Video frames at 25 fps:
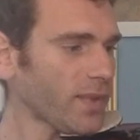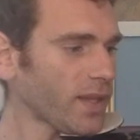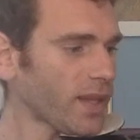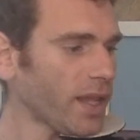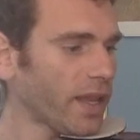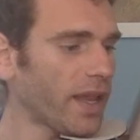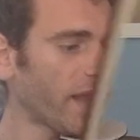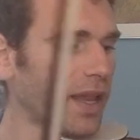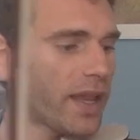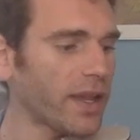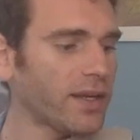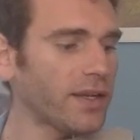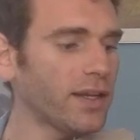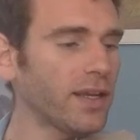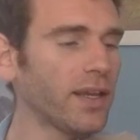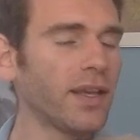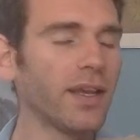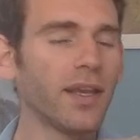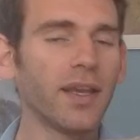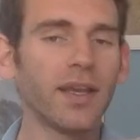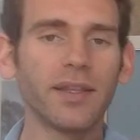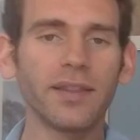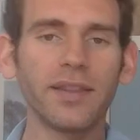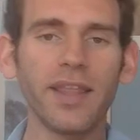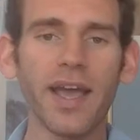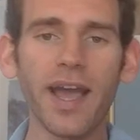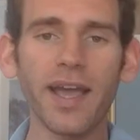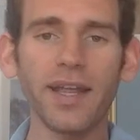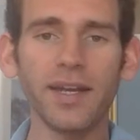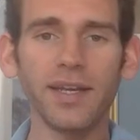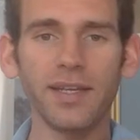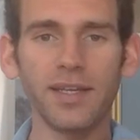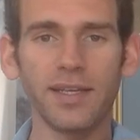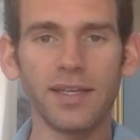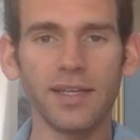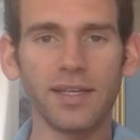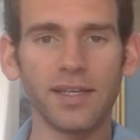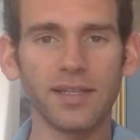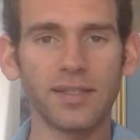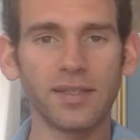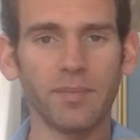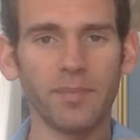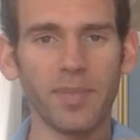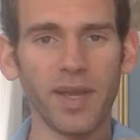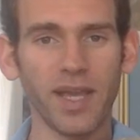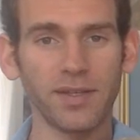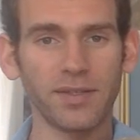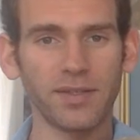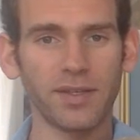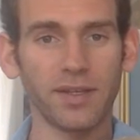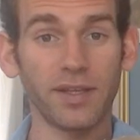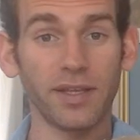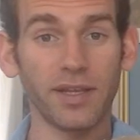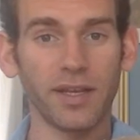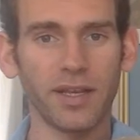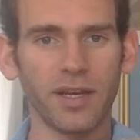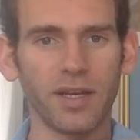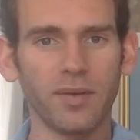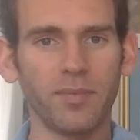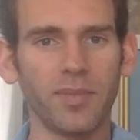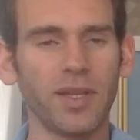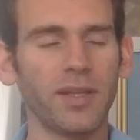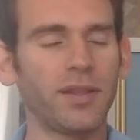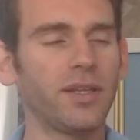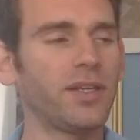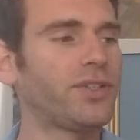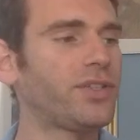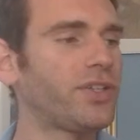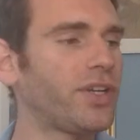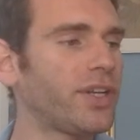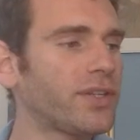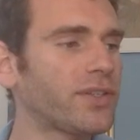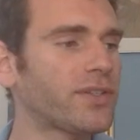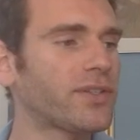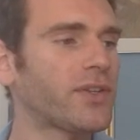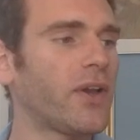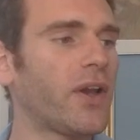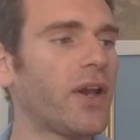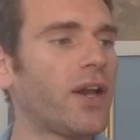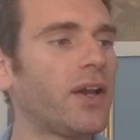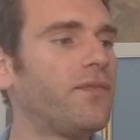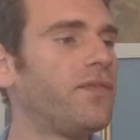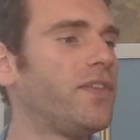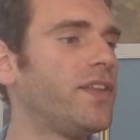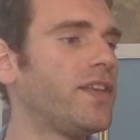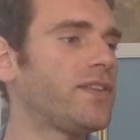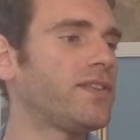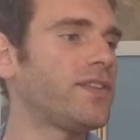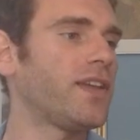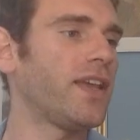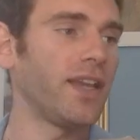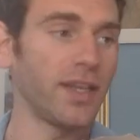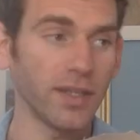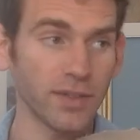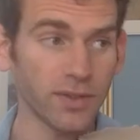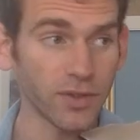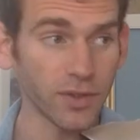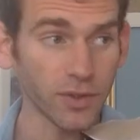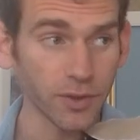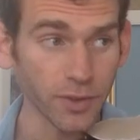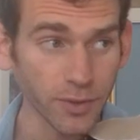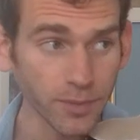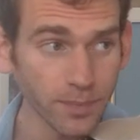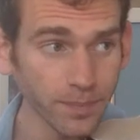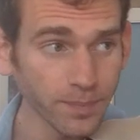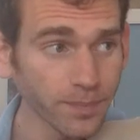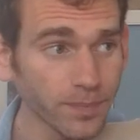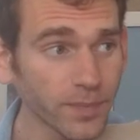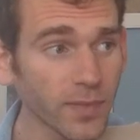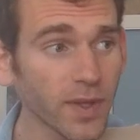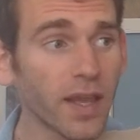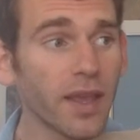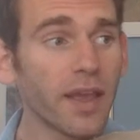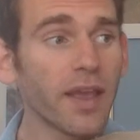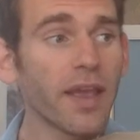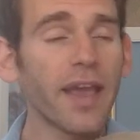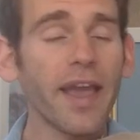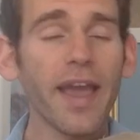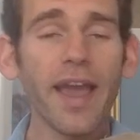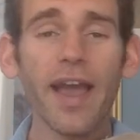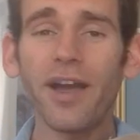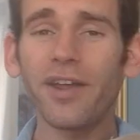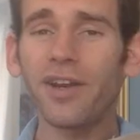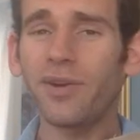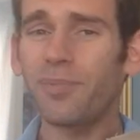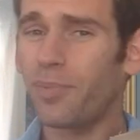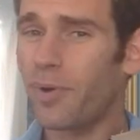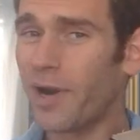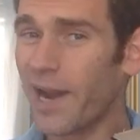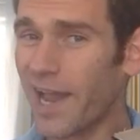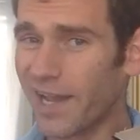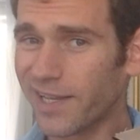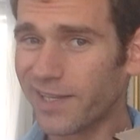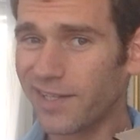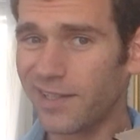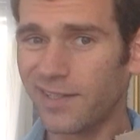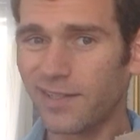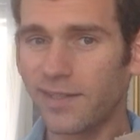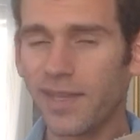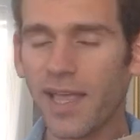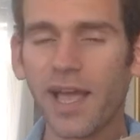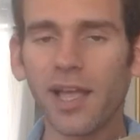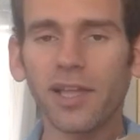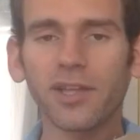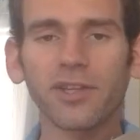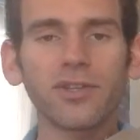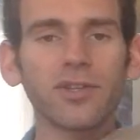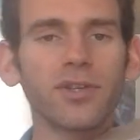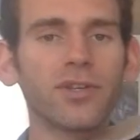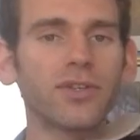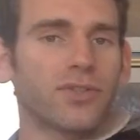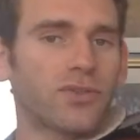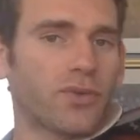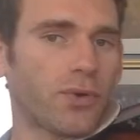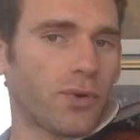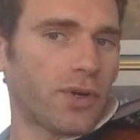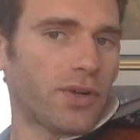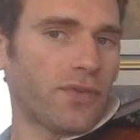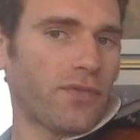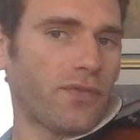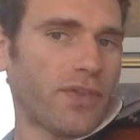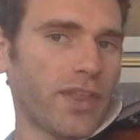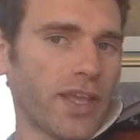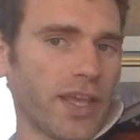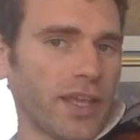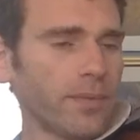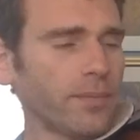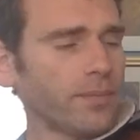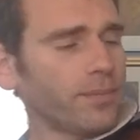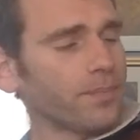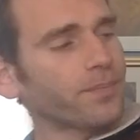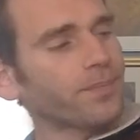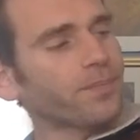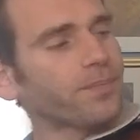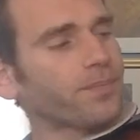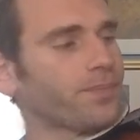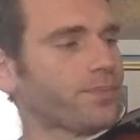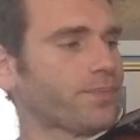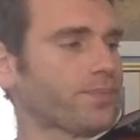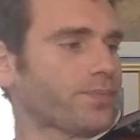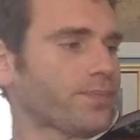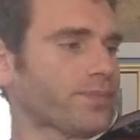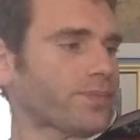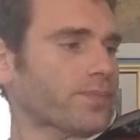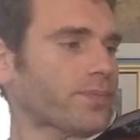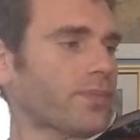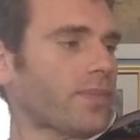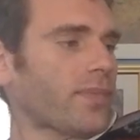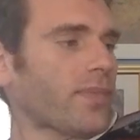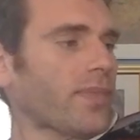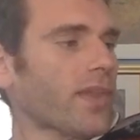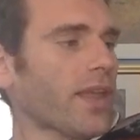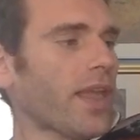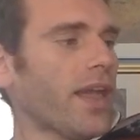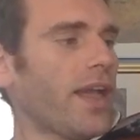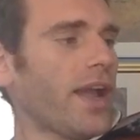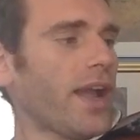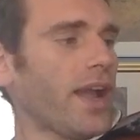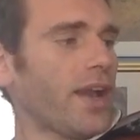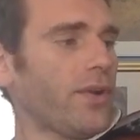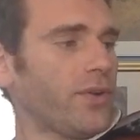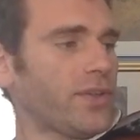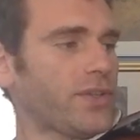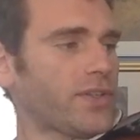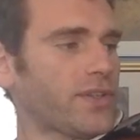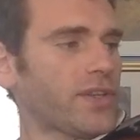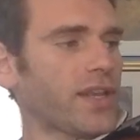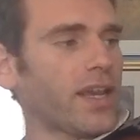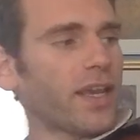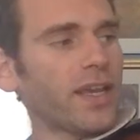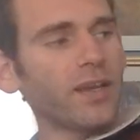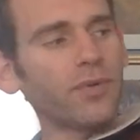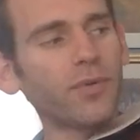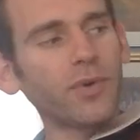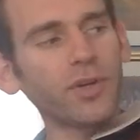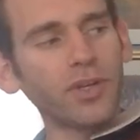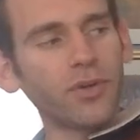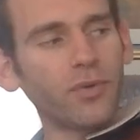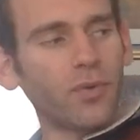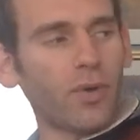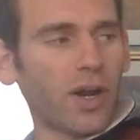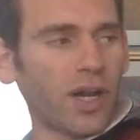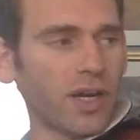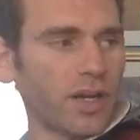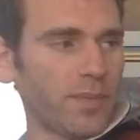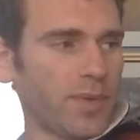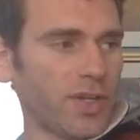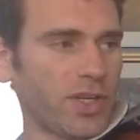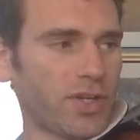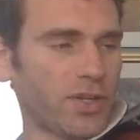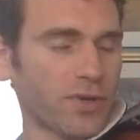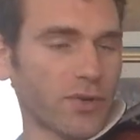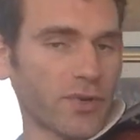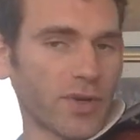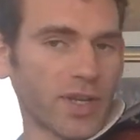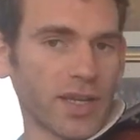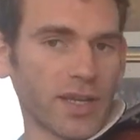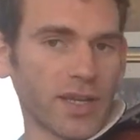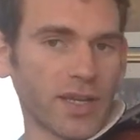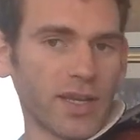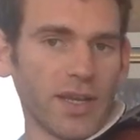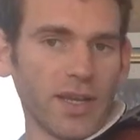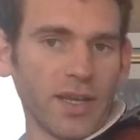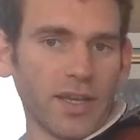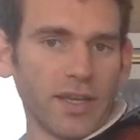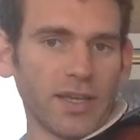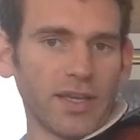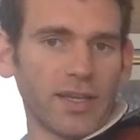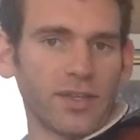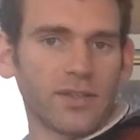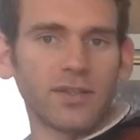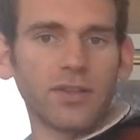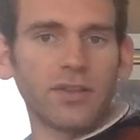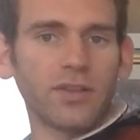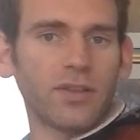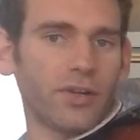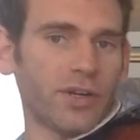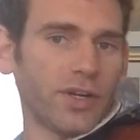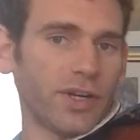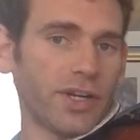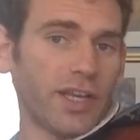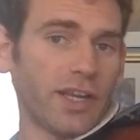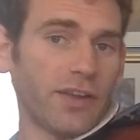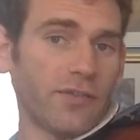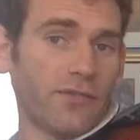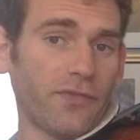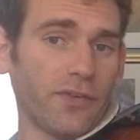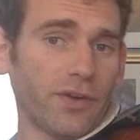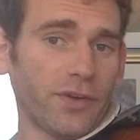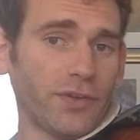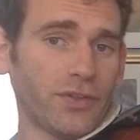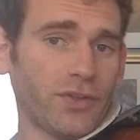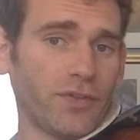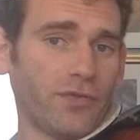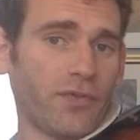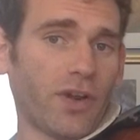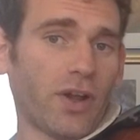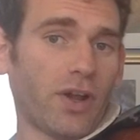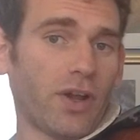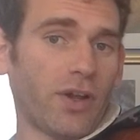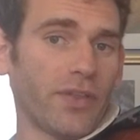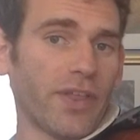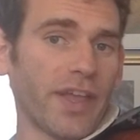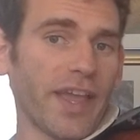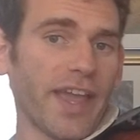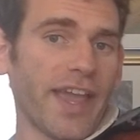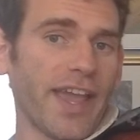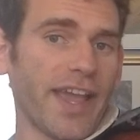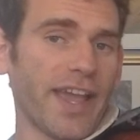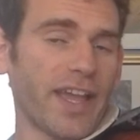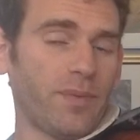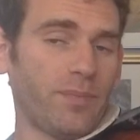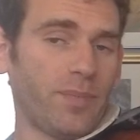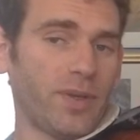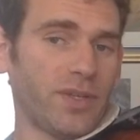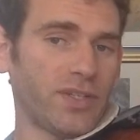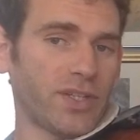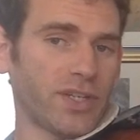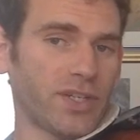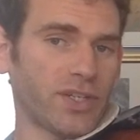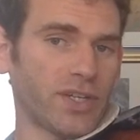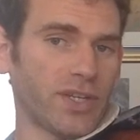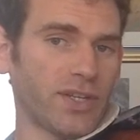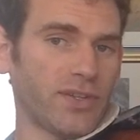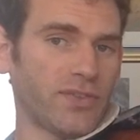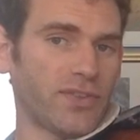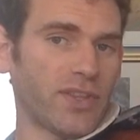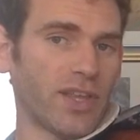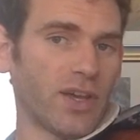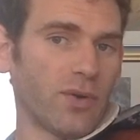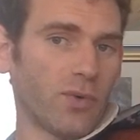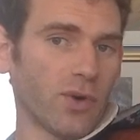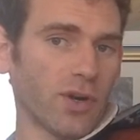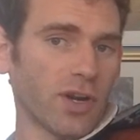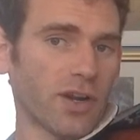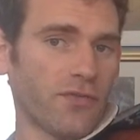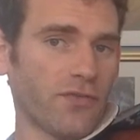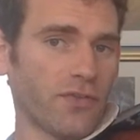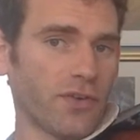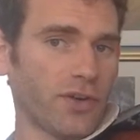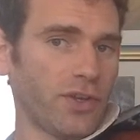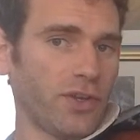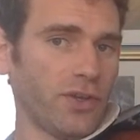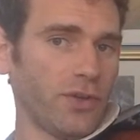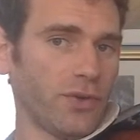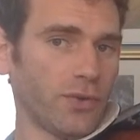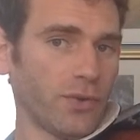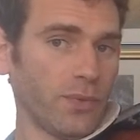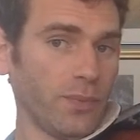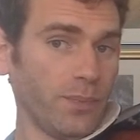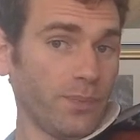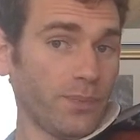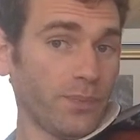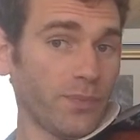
And that is basically going to be the gist of this etude. How to practice that sort of thing? I would say what you want to be doing is learning, first of all, the hand positions that work for you